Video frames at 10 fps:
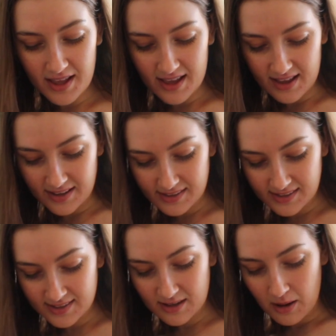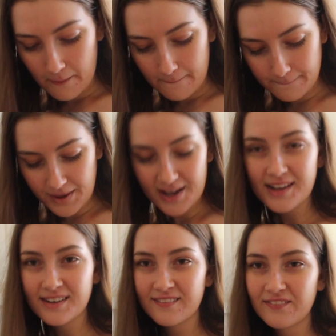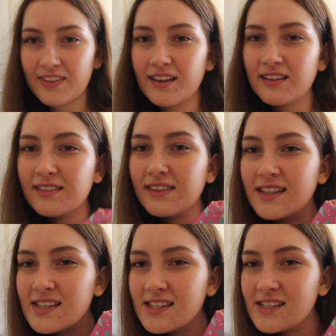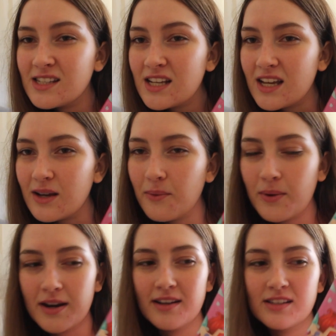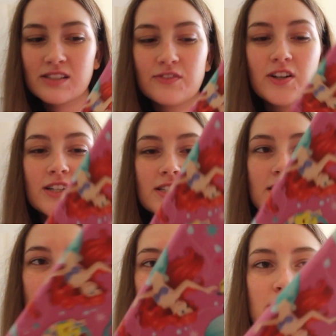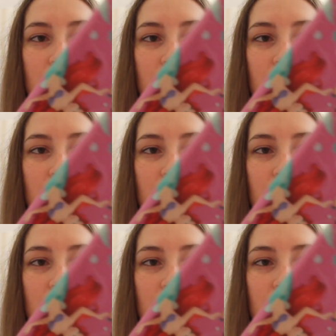is. But let's see what it is first. It's